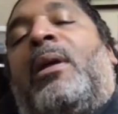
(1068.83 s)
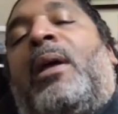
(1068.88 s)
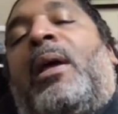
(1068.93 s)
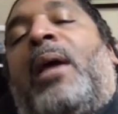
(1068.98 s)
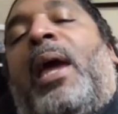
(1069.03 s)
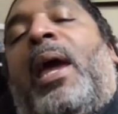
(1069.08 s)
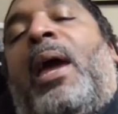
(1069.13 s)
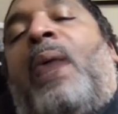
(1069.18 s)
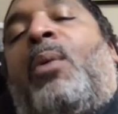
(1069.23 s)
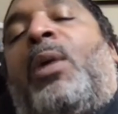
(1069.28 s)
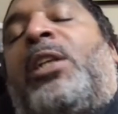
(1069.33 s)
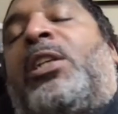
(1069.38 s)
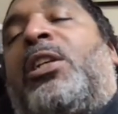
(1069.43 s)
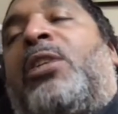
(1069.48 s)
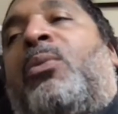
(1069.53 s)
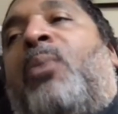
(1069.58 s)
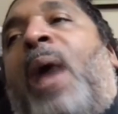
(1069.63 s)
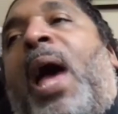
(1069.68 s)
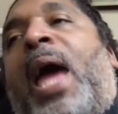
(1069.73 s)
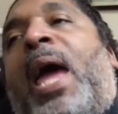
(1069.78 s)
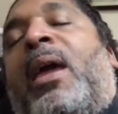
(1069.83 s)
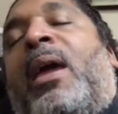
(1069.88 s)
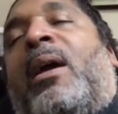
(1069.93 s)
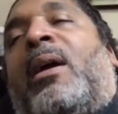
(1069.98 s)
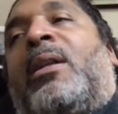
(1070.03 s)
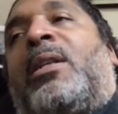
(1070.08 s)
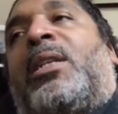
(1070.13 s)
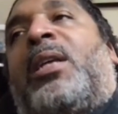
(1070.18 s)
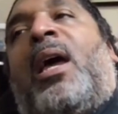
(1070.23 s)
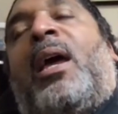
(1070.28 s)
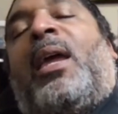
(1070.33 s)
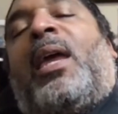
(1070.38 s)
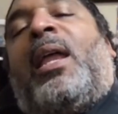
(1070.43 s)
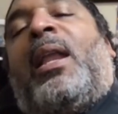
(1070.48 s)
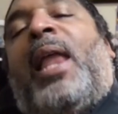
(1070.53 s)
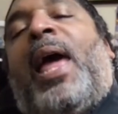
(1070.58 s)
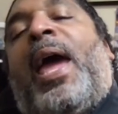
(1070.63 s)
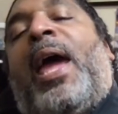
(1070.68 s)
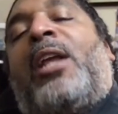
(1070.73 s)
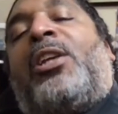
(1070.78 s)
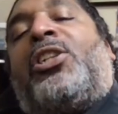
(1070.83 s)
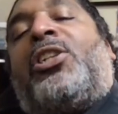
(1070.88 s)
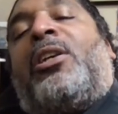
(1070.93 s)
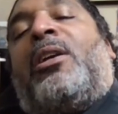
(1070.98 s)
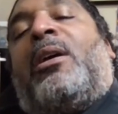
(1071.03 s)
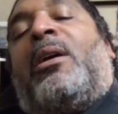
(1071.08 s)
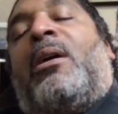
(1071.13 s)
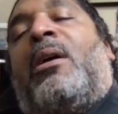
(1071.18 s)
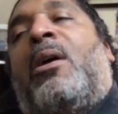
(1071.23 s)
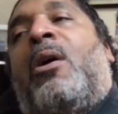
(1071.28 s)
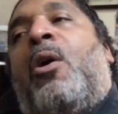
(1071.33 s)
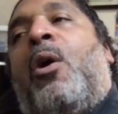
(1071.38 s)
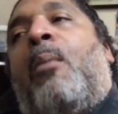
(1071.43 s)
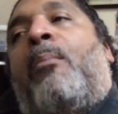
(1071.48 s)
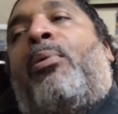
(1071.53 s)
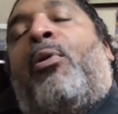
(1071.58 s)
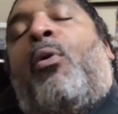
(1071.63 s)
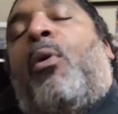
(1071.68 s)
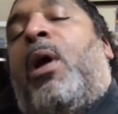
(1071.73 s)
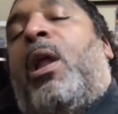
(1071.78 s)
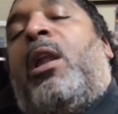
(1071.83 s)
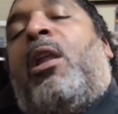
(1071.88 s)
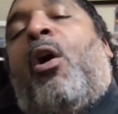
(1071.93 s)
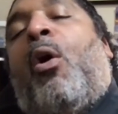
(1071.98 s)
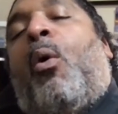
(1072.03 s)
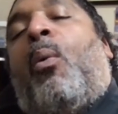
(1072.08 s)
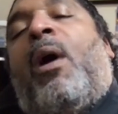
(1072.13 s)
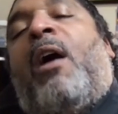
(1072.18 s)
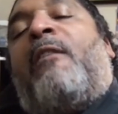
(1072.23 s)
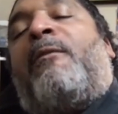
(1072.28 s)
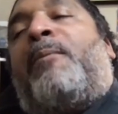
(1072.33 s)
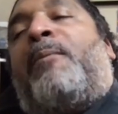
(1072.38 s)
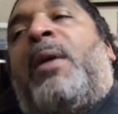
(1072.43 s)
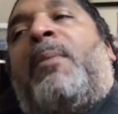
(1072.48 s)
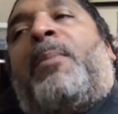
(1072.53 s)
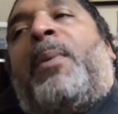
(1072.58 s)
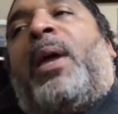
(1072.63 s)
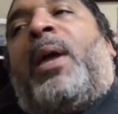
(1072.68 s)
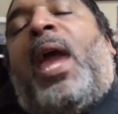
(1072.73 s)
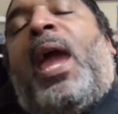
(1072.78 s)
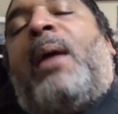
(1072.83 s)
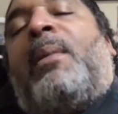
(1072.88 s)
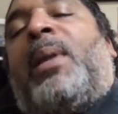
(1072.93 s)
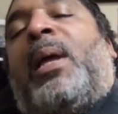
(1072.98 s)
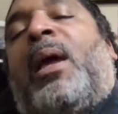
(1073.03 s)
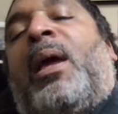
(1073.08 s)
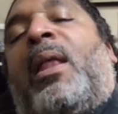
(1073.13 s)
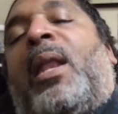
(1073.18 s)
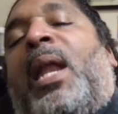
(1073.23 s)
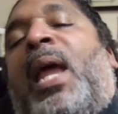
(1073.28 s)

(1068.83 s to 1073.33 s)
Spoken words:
And which is why in Kentucky last year, poor and low wealth people came together.